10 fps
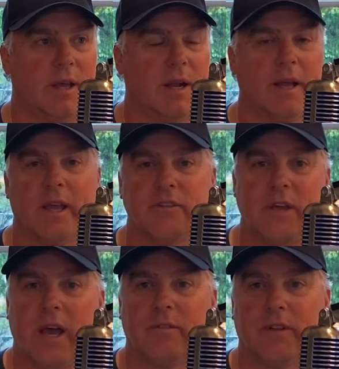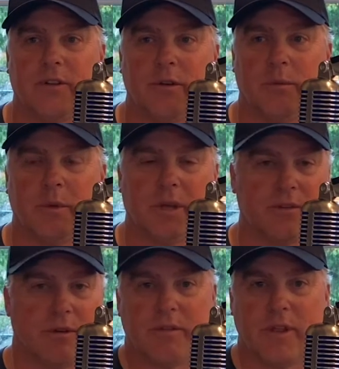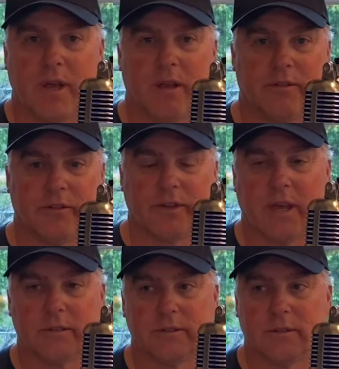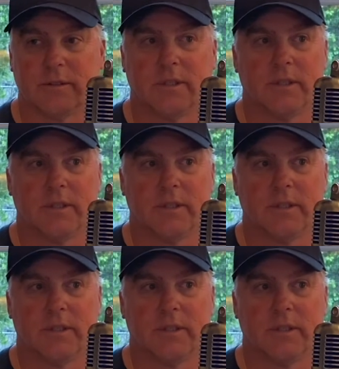And I guess you have to do it because everything else is canceled.